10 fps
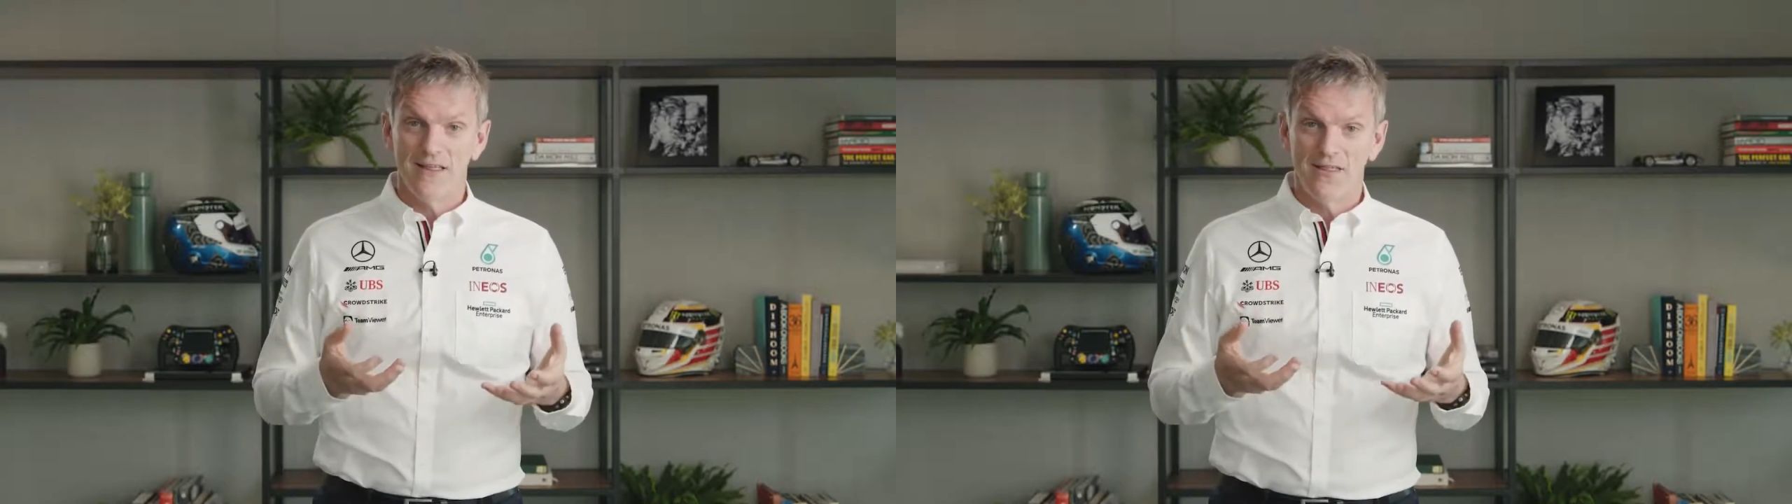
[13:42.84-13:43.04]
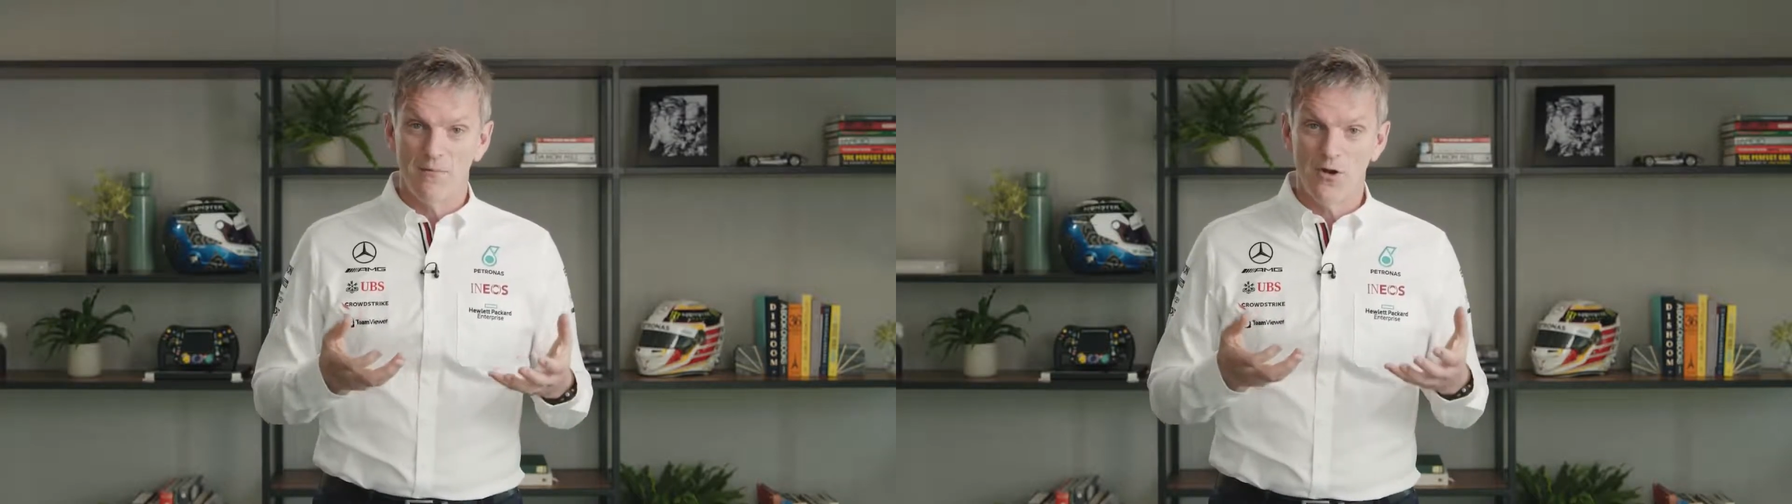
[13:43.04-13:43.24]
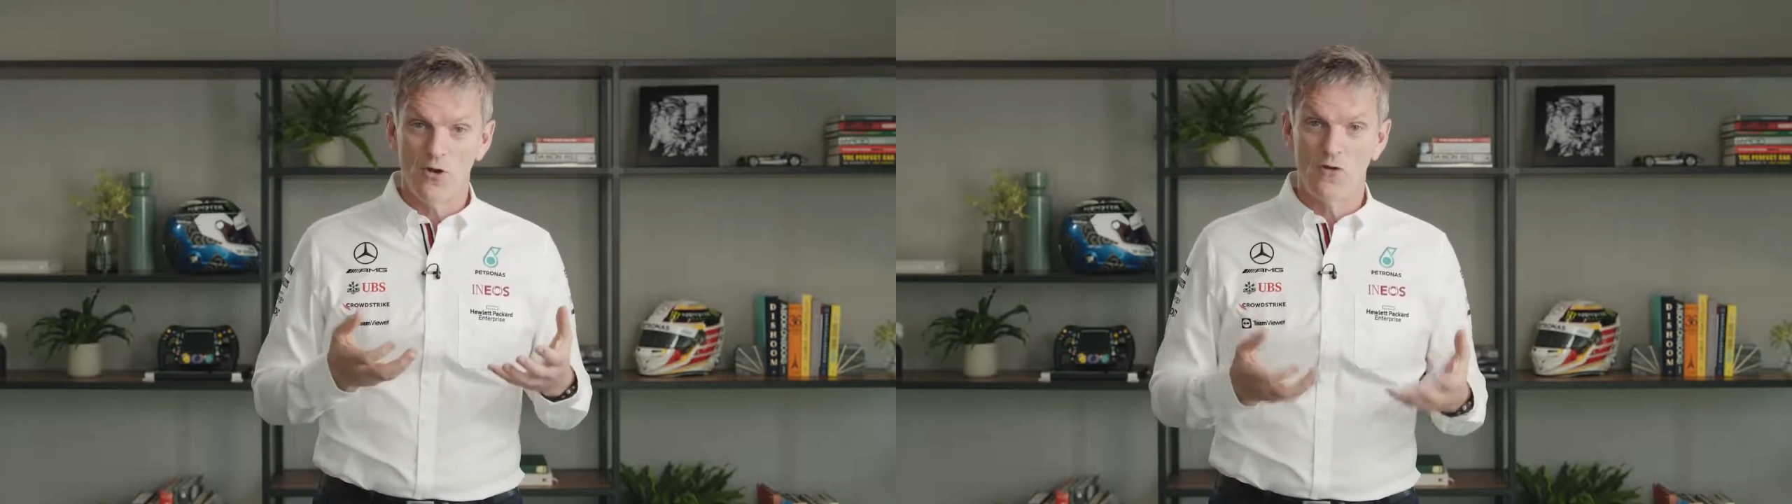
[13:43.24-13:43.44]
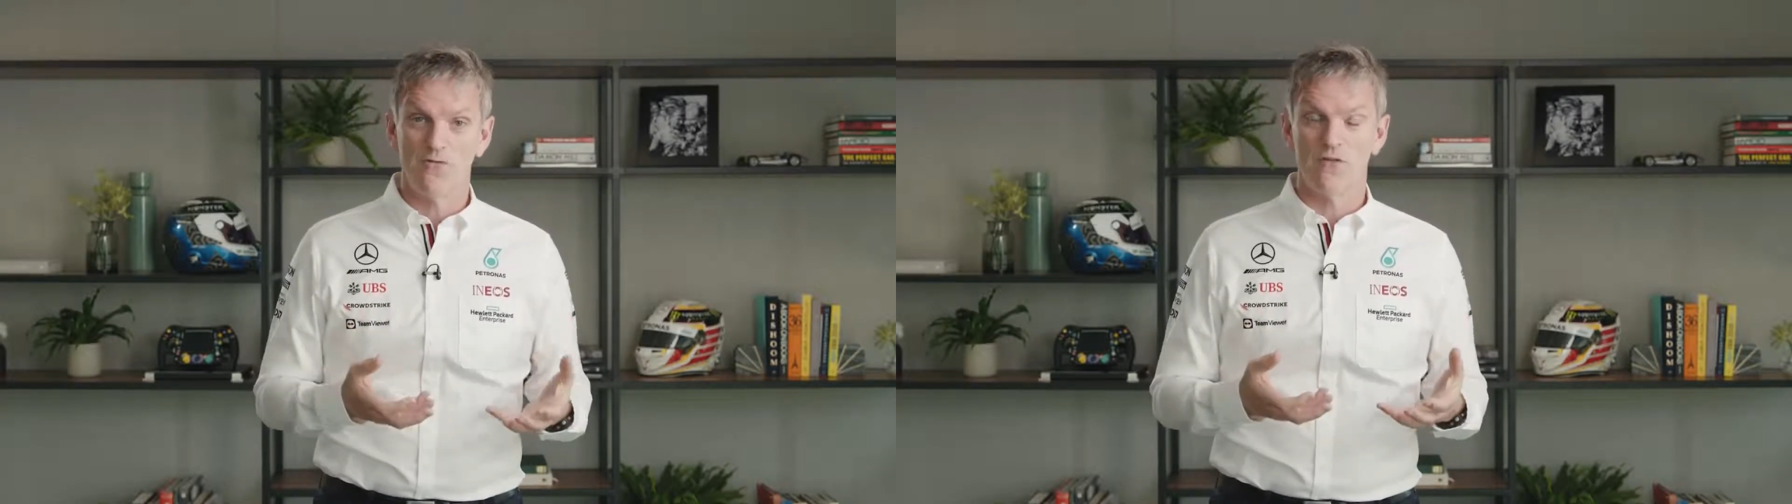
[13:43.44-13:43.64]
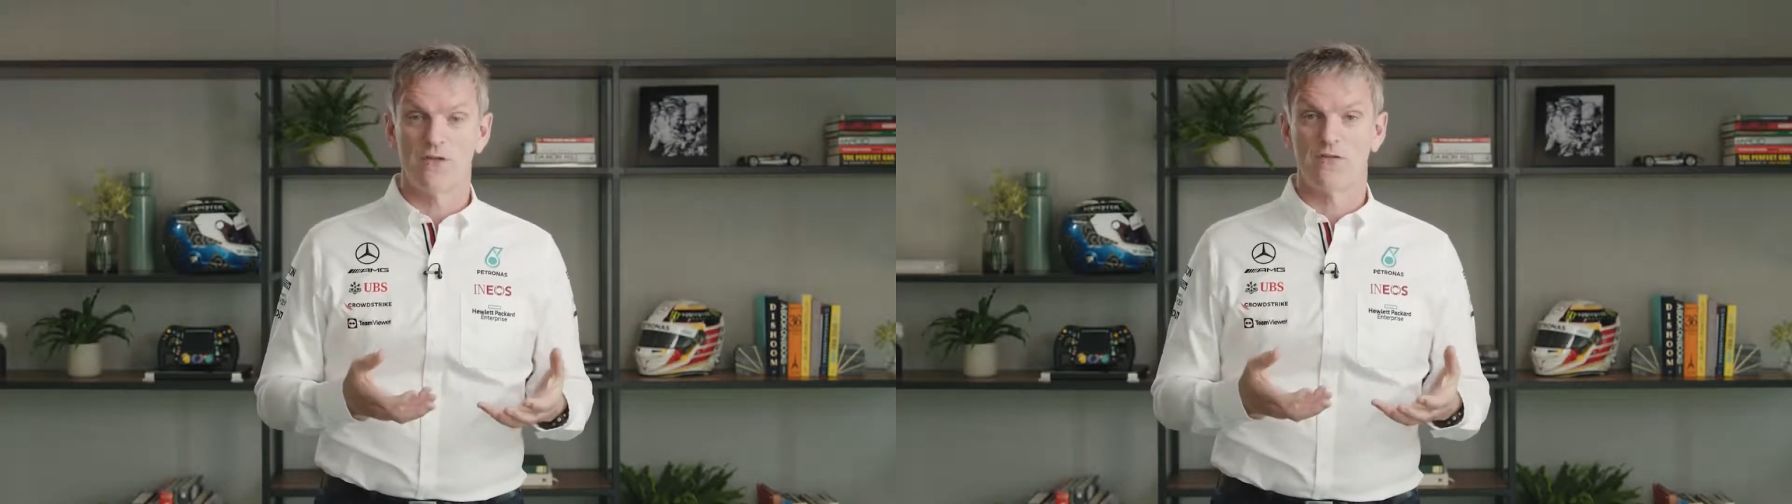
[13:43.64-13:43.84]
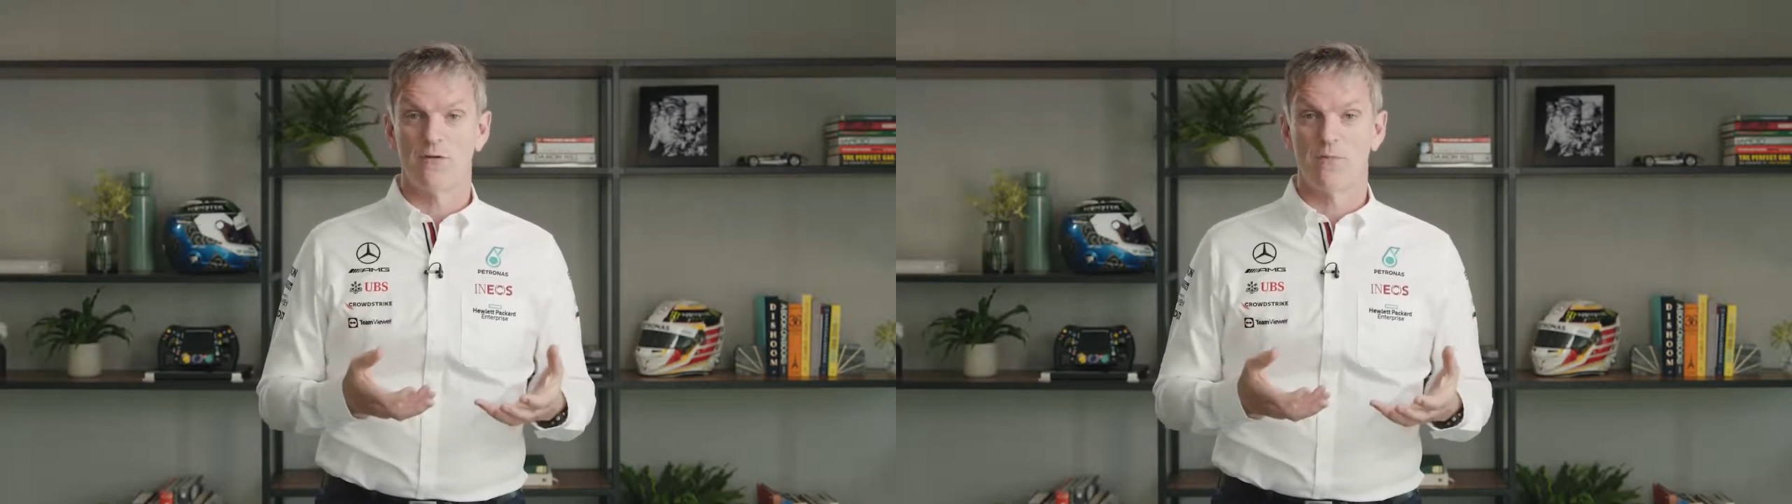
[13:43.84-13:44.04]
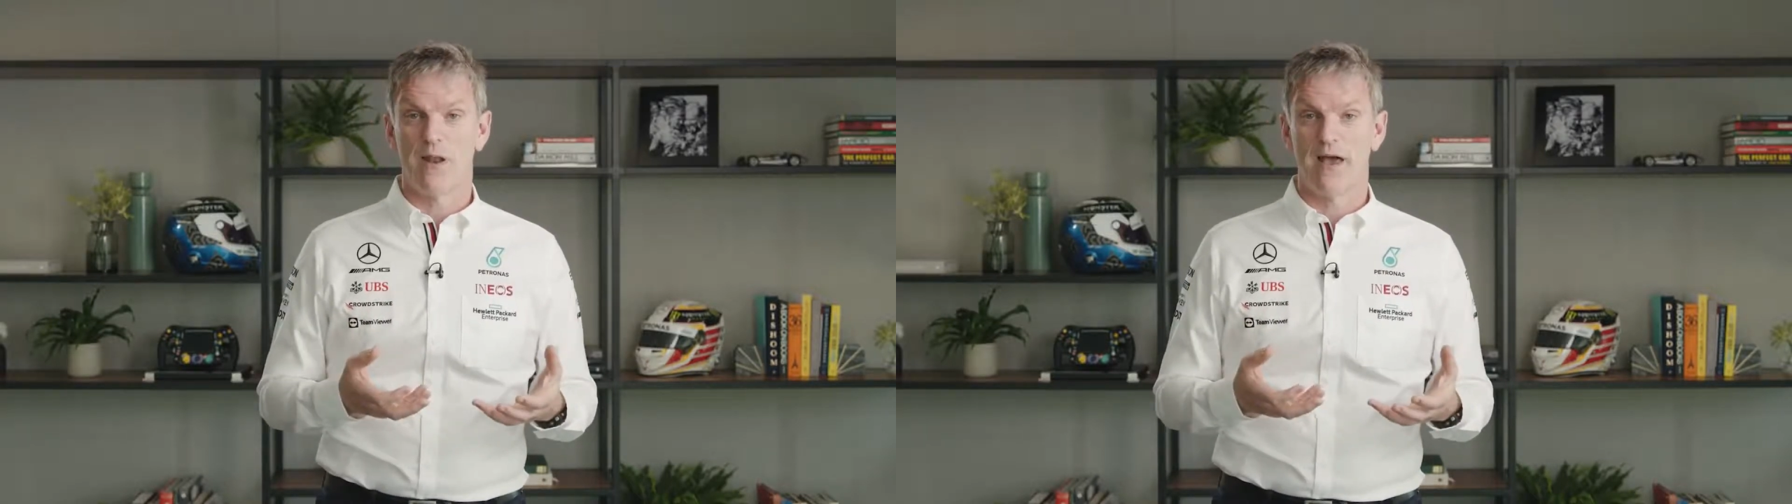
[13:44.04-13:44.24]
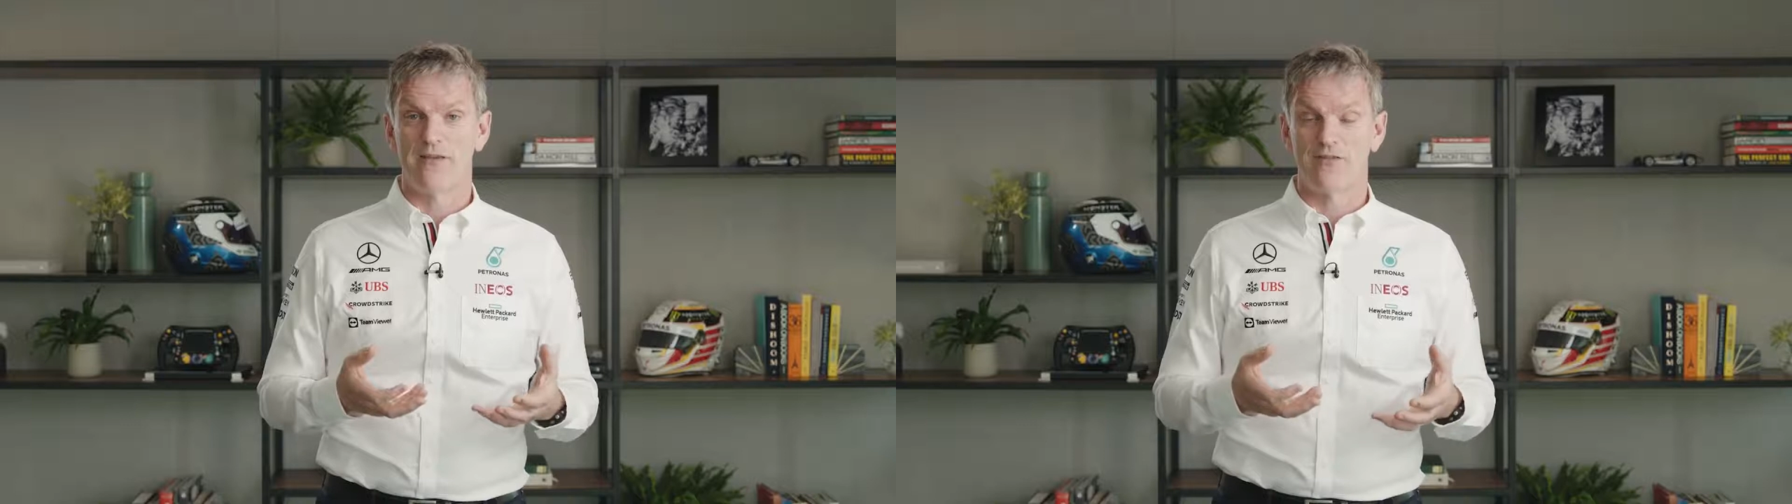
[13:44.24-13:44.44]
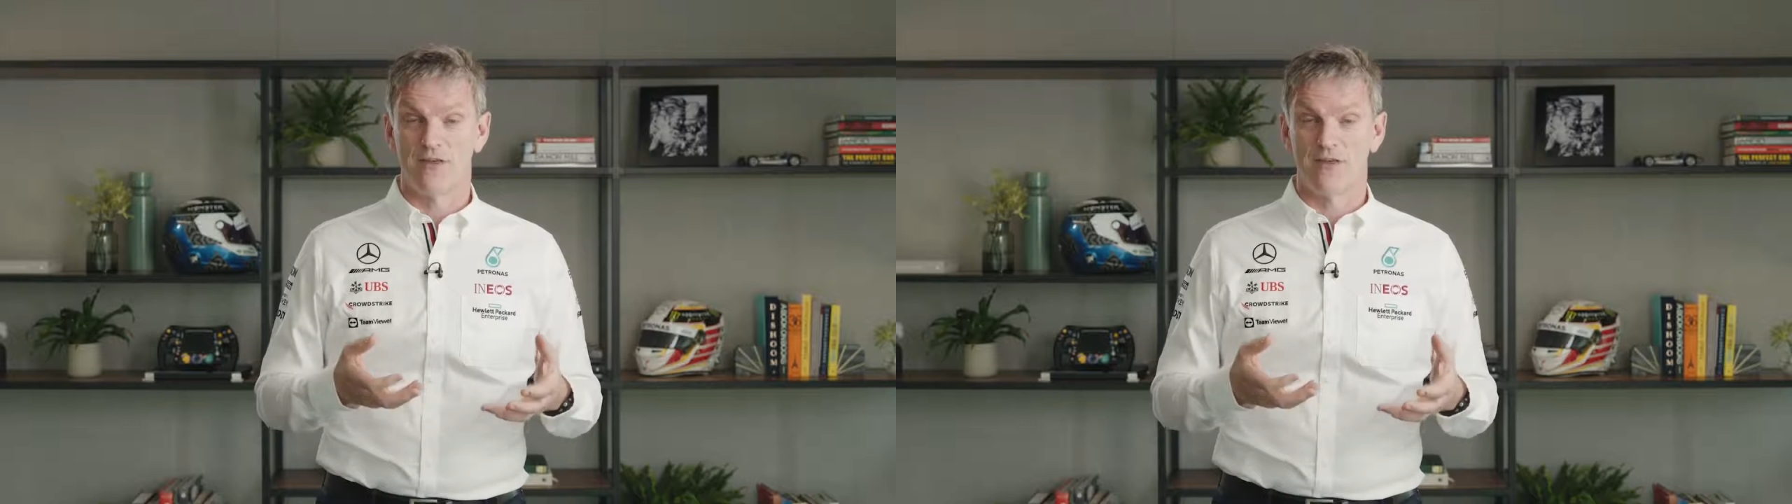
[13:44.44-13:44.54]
the manoeuvre that took place,